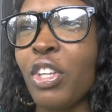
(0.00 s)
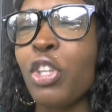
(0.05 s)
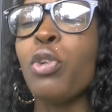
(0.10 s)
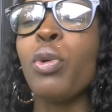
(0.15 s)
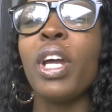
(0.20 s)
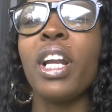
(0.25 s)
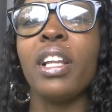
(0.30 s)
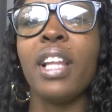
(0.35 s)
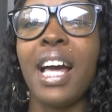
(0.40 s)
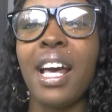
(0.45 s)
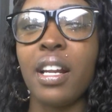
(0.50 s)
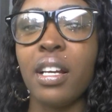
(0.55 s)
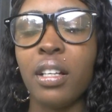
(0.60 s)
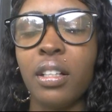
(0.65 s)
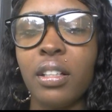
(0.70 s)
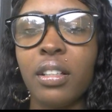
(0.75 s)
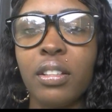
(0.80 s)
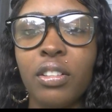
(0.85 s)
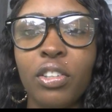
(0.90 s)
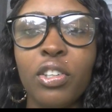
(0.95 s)
you get a
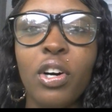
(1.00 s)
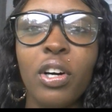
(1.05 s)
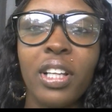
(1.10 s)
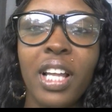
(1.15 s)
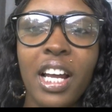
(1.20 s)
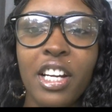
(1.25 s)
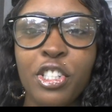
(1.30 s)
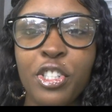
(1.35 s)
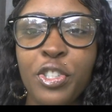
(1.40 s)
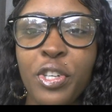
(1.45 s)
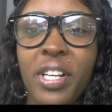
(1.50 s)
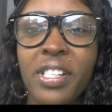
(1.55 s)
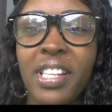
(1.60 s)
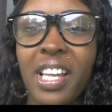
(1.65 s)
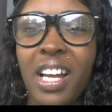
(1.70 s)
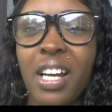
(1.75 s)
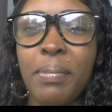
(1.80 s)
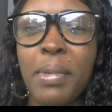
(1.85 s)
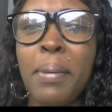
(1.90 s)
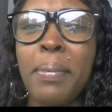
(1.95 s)
lot of strands
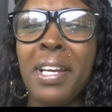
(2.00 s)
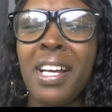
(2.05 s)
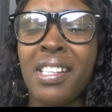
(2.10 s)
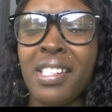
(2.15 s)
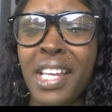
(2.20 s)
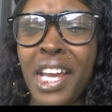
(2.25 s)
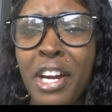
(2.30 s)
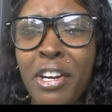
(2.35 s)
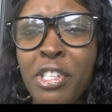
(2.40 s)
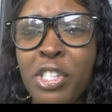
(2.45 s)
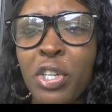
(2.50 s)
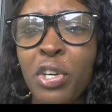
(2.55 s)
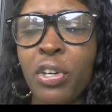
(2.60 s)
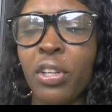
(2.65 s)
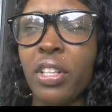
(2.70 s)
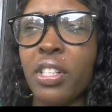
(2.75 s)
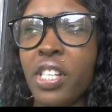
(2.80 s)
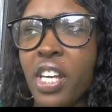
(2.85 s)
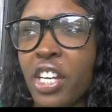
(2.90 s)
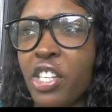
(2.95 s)
that come out because the hair is
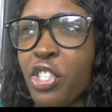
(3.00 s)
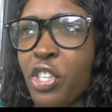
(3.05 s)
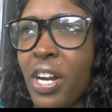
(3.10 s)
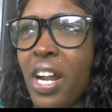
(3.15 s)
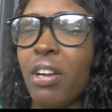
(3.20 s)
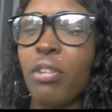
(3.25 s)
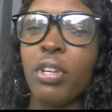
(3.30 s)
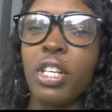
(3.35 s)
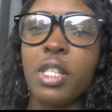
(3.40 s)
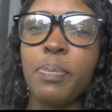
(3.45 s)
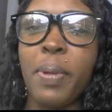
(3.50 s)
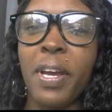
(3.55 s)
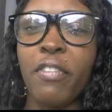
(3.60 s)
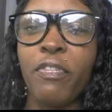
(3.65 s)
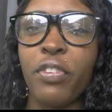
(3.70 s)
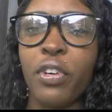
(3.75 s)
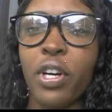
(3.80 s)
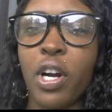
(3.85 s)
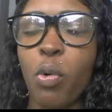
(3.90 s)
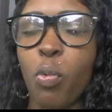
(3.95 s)
curly textured. I don't
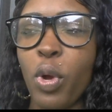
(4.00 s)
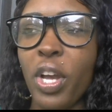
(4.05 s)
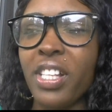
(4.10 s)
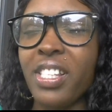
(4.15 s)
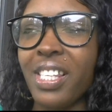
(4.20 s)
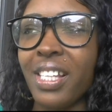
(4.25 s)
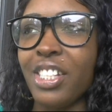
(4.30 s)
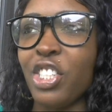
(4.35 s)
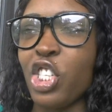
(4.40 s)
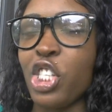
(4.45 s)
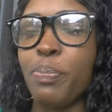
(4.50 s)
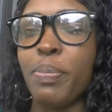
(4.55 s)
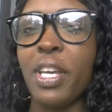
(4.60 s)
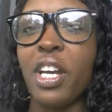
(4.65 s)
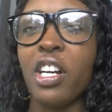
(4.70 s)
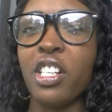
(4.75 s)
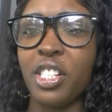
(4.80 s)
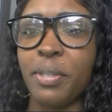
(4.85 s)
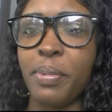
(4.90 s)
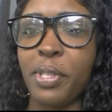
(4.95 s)
expect for a wig to just
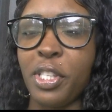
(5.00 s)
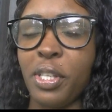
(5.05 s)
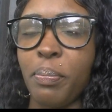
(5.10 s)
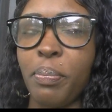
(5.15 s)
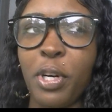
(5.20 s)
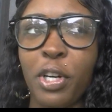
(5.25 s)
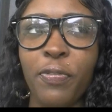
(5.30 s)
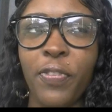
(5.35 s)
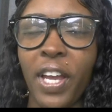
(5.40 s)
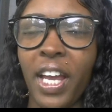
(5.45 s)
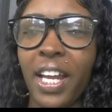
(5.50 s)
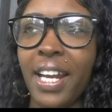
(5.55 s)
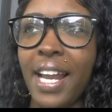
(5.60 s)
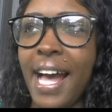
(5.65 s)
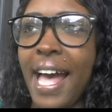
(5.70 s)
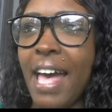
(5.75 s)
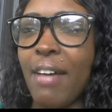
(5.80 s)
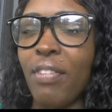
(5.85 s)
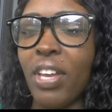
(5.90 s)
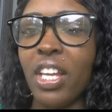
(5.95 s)
be 100% perfect and
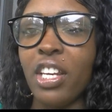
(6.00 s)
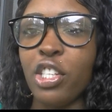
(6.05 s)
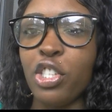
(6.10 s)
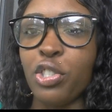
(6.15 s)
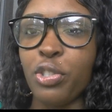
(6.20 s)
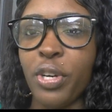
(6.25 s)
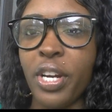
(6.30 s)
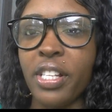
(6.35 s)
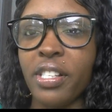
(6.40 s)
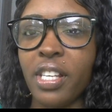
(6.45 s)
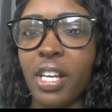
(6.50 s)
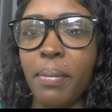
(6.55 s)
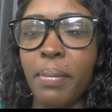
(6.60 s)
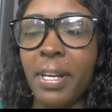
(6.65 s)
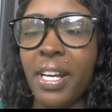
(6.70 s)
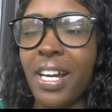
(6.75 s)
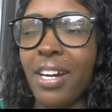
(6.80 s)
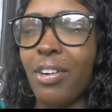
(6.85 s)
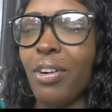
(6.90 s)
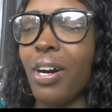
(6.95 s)
not have any strands
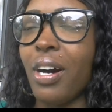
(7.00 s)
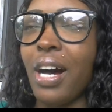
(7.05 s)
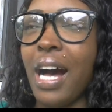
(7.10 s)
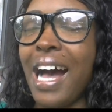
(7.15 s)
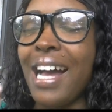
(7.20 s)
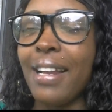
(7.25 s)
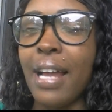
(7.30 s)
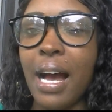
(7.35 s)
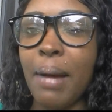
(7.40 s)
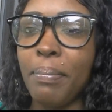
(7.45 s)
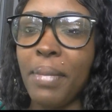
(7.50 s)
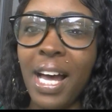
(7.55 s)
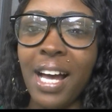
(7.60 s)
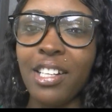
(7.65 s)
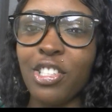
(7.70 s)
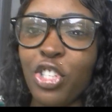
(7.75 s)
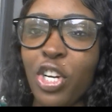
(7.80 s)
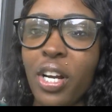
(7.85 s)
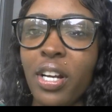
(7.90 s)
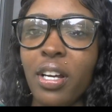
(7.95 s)
coming out. I'm
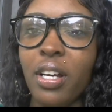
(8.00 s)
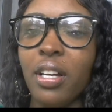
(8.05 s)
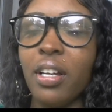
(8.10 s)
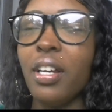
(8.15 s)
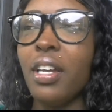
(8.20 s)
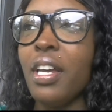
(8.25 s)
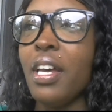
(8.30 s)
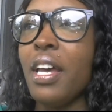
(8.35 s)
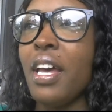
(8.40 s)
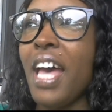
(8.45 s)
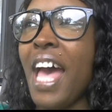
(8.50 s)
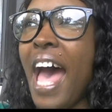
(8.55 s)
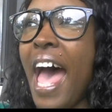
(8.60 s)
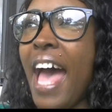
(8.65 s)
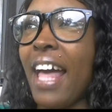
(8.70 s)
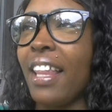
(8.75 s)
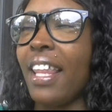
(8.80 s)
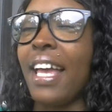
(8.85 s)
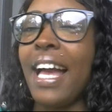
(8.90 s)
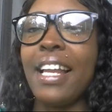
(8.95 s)
not trying to
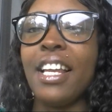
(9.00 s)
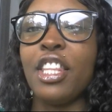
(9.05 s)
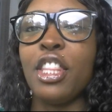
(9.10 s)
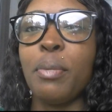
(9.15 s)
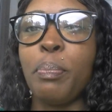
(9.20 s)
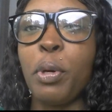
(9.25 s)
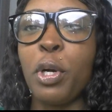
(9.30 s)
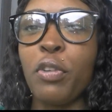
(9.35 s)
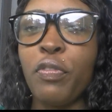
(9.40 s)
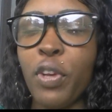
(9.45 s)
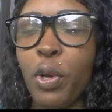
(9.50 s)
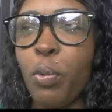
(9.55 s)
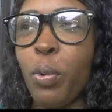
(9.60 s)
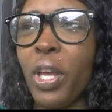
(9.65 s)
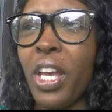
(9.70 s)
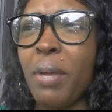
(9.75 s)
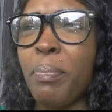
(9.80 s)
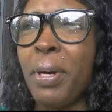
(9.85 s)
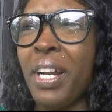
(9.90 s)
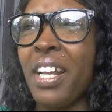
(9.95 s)
act like I need the perfect
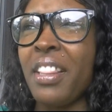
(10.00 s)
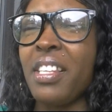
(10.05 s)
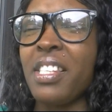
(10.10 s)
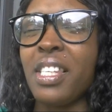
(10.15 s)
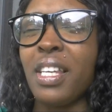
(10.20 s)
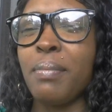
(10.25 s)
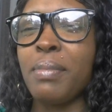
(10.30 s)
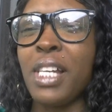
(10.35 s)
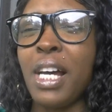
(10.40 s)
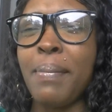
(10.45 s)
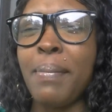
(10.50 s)
wig, but at the same